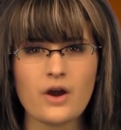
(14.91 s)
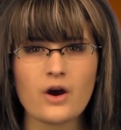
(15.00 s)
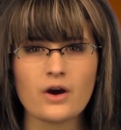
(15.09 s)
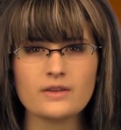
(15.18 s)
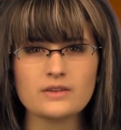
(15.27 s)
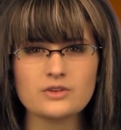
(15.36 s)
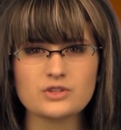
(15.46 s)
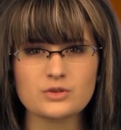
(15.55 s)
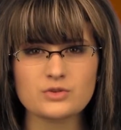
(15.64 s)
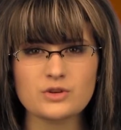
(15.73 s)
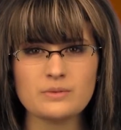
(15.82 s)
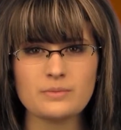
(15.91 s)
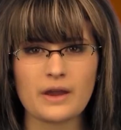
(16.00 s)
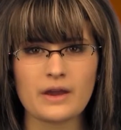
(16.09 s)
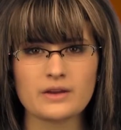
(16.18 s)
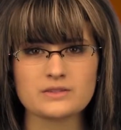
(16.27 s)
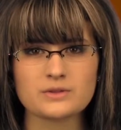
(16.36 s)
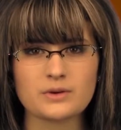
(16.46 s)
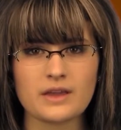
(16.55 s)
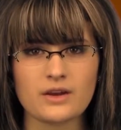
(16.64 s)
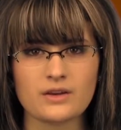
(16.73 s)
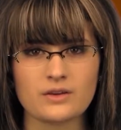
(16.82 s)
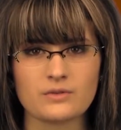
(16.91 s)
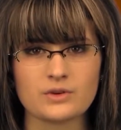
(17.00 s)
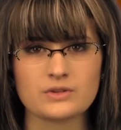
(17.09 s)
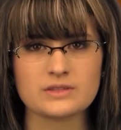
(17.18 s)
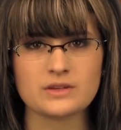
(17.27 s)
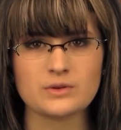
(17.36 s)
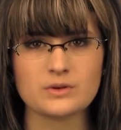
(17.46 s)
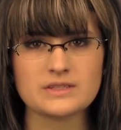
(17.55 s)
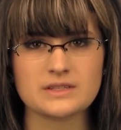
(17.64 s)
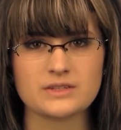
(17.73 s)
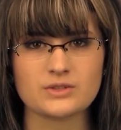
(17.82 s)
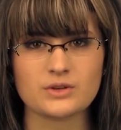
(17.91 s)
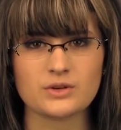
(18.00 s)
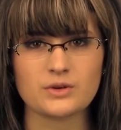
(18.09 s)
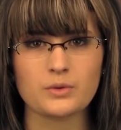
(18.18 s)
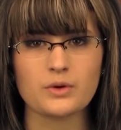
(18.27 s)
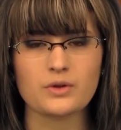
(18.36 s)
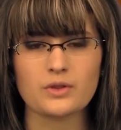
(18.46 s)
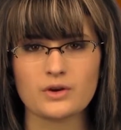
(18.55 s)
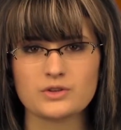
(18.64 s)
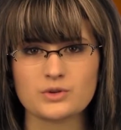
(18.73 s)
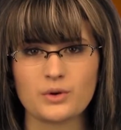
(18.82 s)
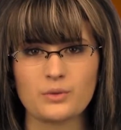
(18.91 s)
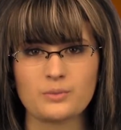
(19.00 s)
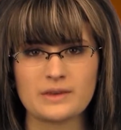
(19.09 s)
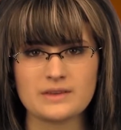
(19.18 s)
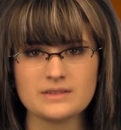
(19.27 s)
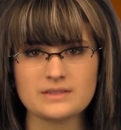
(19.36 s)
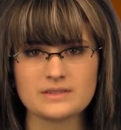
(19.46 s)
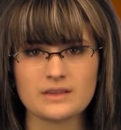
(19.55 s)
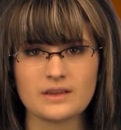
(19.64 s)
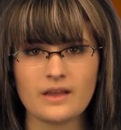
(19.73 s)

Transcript: Are there children, parents, or caregivers in your center who are large or obese,